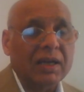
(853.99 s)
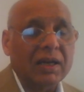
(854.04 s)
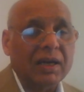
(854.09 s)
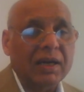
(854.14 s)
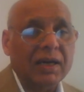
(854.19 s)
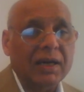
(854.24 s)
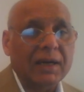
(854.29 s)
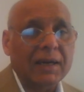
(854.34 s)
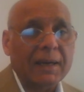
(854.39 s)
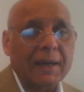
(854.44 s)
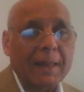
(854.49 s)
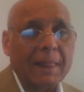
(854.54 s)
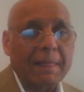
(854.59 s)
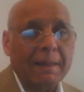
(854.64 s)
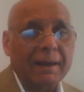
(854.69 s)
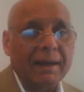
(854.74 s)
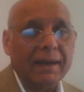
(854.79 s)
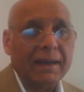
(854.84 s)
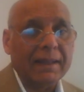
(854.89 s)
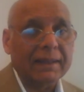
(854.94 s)

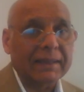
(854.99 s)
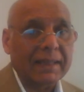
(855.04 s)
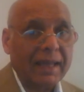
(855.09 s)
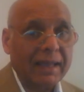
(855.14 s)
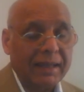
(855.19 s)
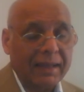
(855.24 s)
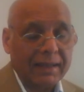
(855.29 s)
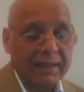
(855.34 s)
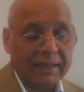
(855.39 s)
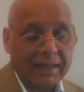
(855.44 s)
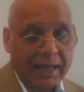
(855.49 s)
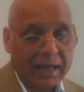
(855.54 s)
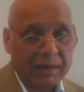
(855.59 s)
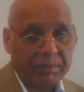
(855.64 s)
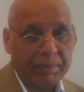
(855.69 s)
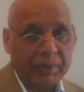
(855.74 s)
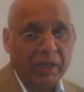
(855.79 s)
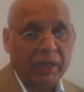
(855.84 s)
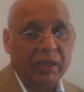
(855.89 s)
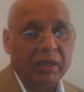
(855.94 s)

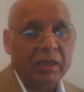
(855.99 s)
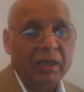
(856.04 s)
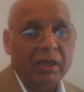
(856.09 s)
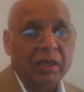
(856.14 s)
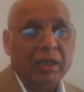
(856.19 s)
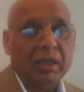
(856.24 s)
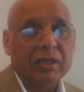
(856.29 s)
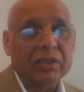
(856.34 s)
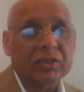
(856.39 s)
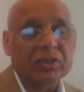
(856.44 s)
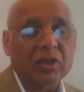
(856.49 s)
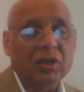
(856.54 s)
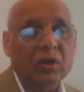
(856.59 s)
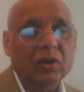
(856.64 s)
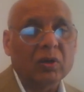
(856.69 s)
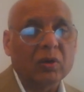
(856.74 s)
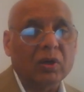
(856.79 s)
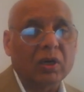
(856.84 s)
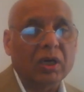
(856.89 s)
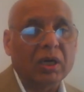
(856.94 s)
therapy.
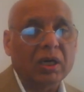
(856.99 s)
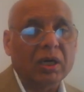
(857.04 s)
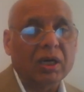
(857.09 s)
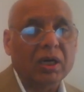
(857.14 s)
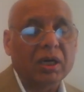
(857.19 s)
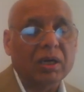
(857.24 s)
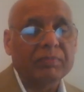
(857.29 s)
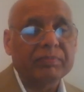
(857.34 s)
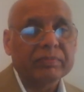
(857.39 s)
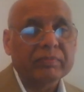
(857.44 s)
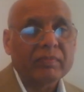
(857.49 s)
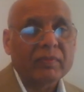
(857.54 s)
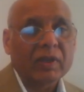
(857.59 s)
So,